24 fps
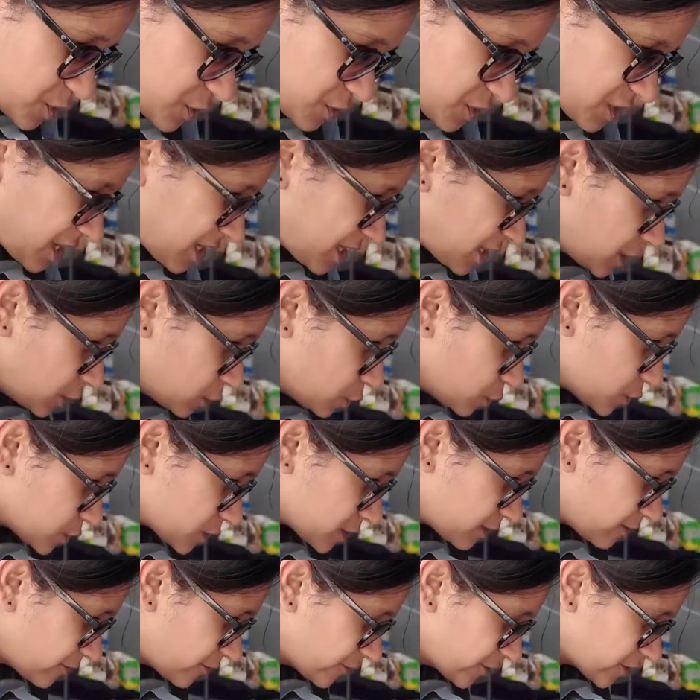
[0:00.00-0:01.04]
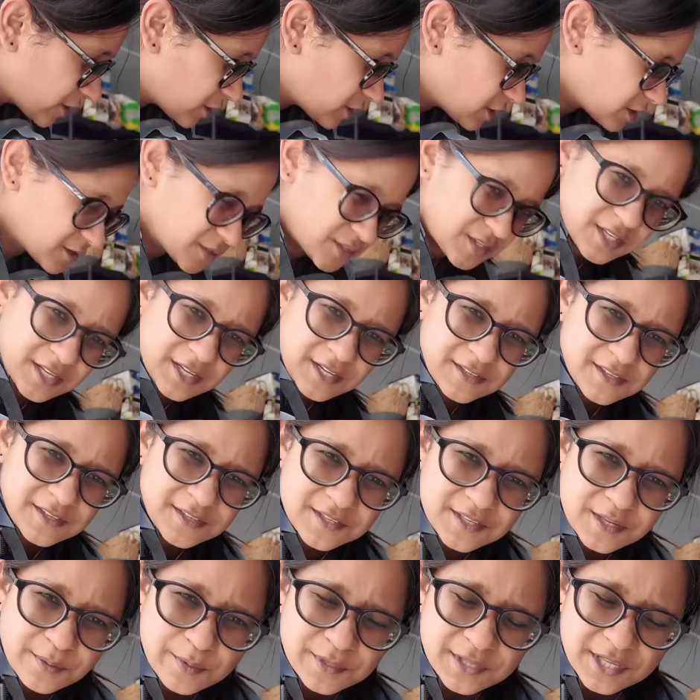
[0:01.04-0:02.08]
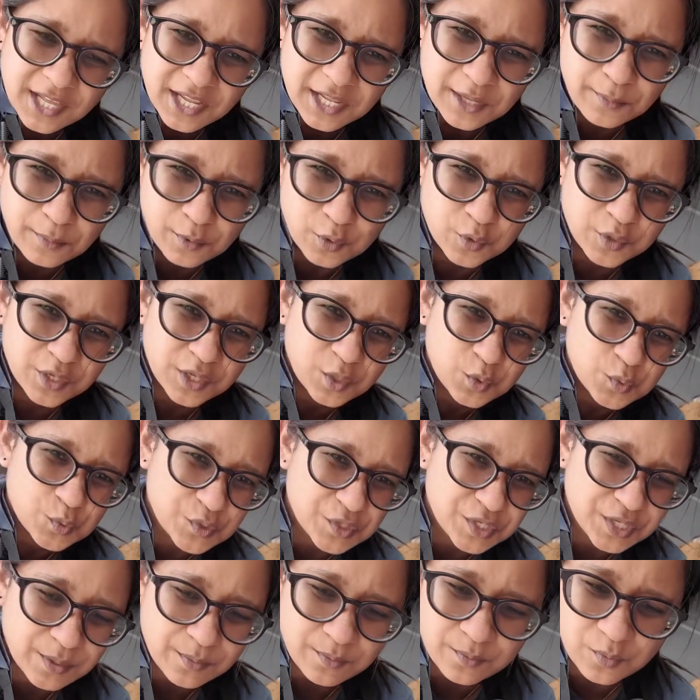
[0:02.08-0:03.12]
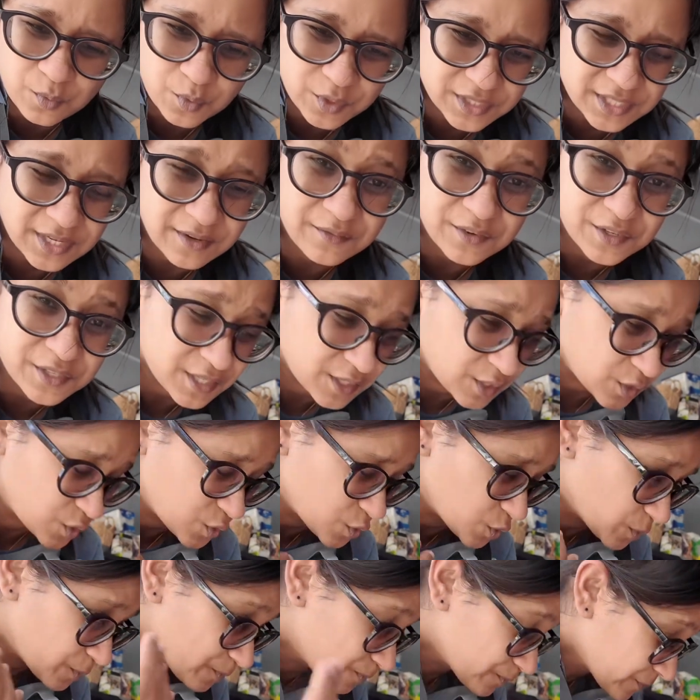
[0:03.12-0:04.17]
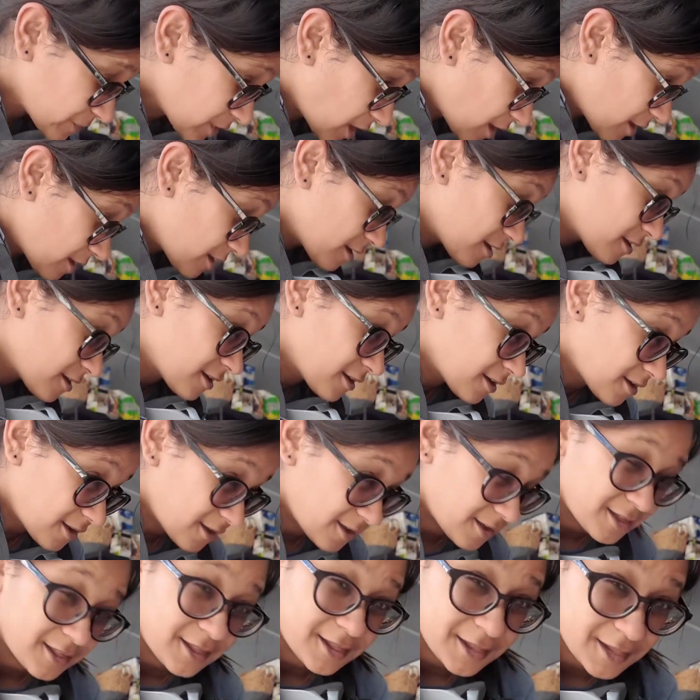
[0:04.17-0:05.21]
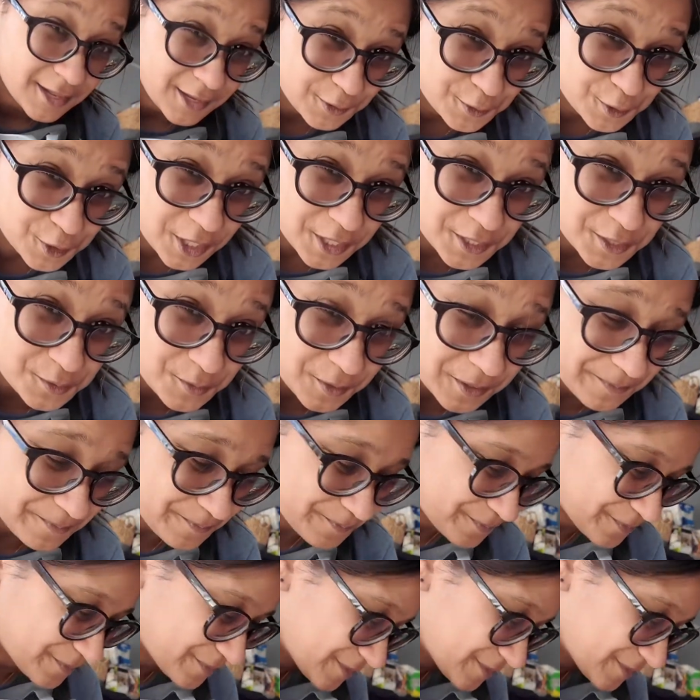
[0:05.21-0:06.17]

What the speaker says: you're just kind of losing the figure. Seeing that he's a metallic blue, you're losing him with everything. So let me try this one.